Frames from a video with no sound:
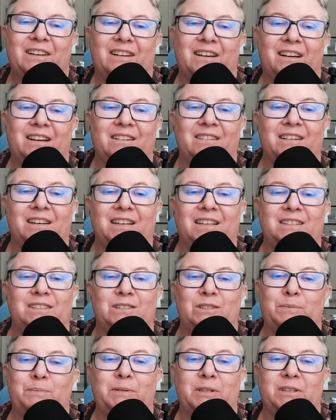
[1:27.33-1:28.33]
All right,
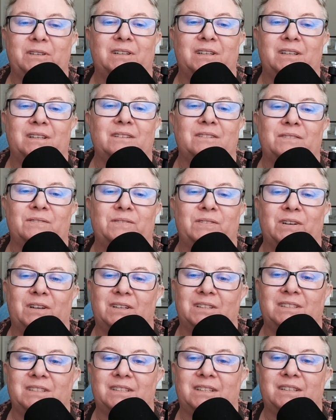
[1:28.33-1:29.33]
Spirit and
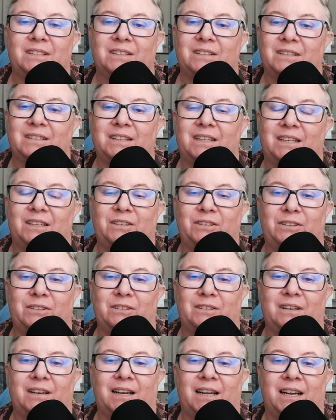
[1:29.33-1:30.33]
Frontier, get
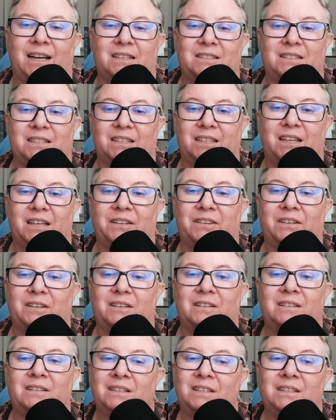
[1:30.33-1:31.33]
your act
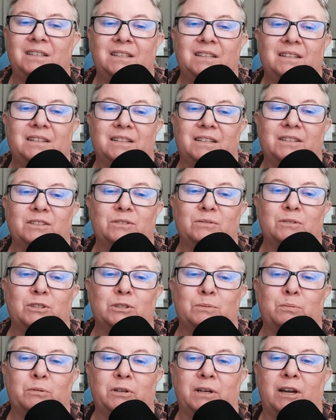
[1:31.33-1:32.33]
together. This
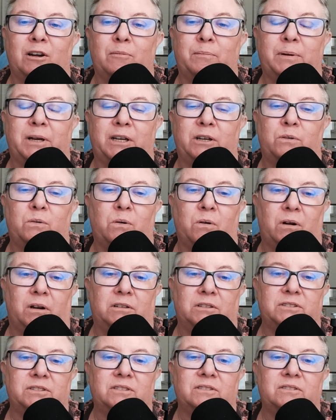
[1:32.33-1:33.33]
was put out by
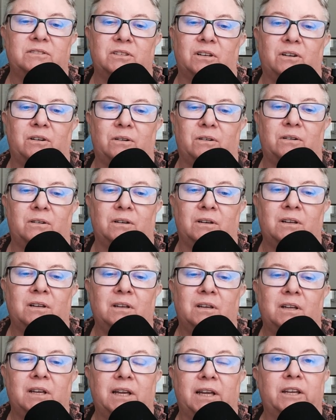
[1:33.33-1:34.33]
Quartz, so
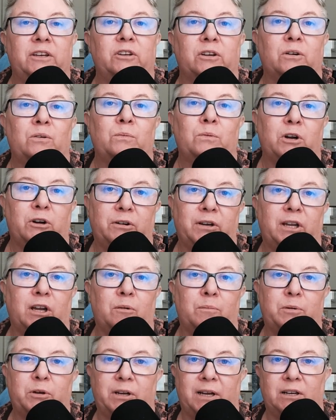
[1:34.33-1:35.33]
and don't worry,
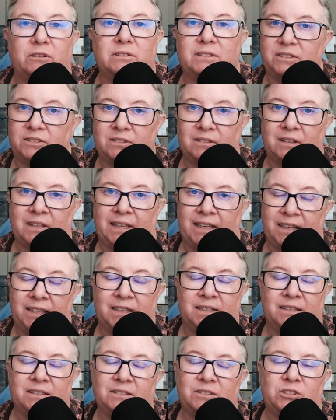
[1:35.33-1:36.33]
I'll put out this
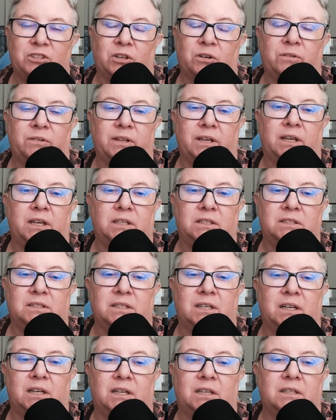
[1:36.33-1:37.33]
link so that
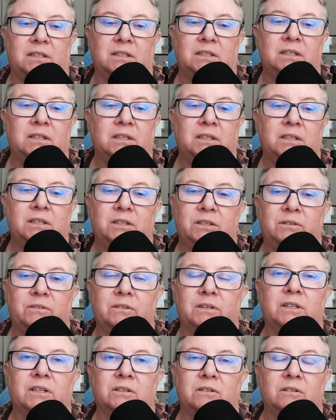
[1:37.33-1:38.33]
uh,
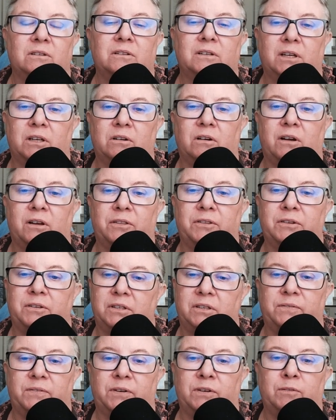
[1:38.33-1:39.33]
you can look at all the
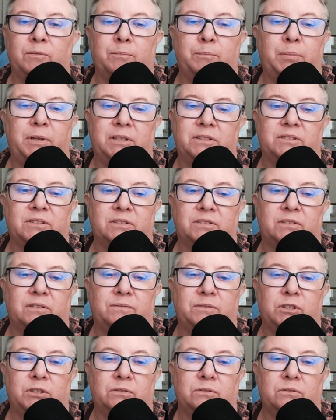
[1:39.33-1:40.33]
different pieces of
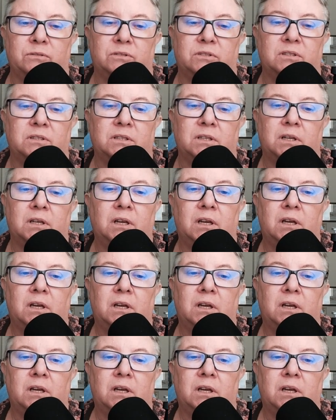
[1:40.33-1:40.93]
news.